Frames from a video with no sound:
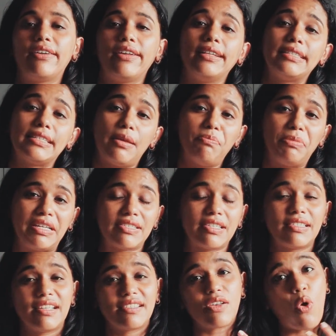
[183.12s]
in some
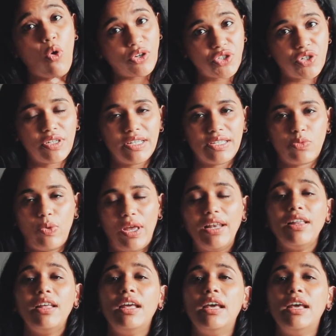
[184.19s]
places there's auction as well.